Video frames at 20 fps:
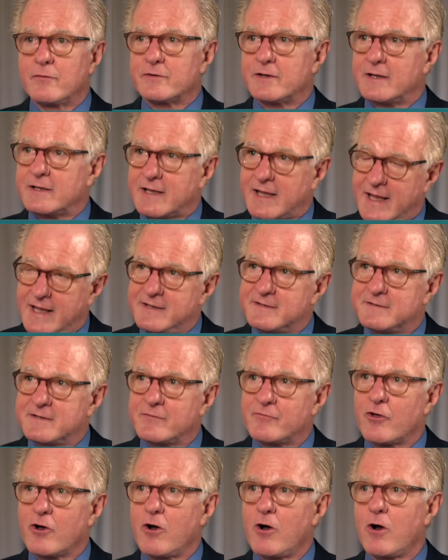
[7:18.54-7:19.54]

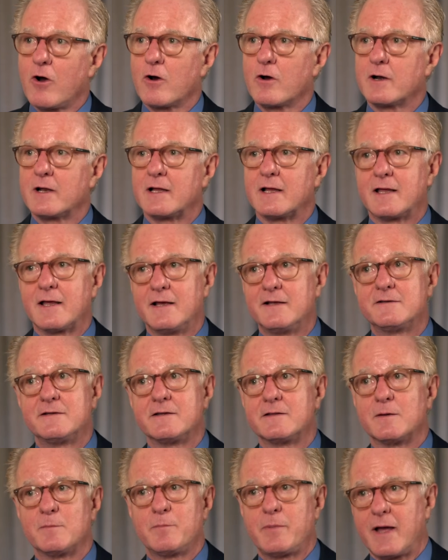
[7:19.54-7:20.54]
encasing the heart,
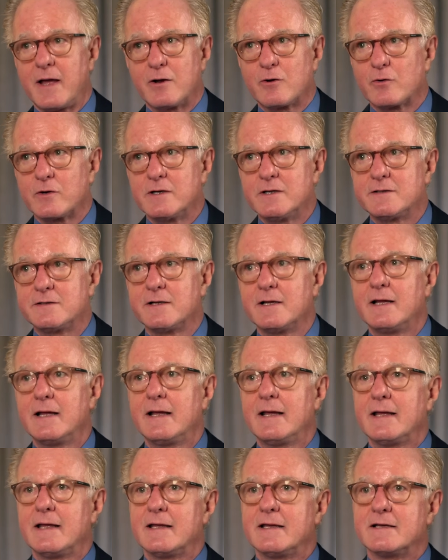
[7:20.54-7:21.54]
encasing the pancreas,
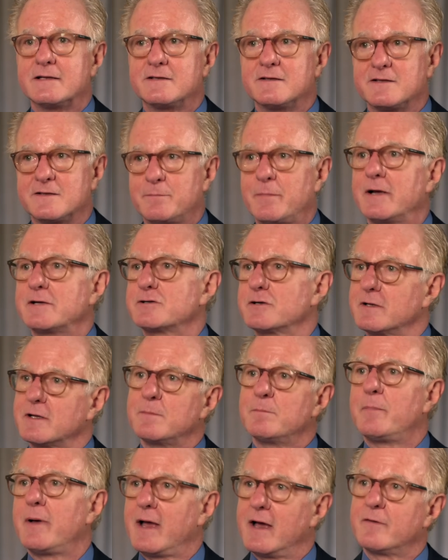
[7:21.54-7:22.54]
it's especially
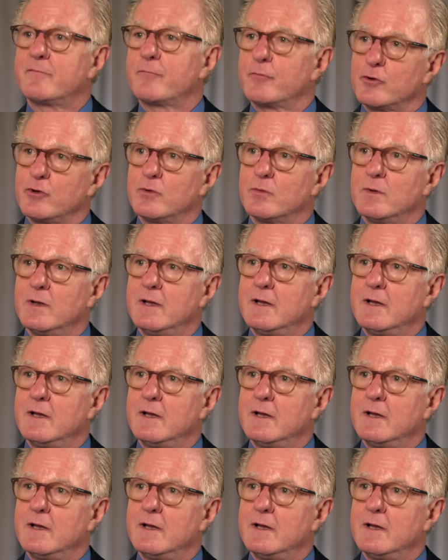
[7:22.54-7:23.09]
bad for you.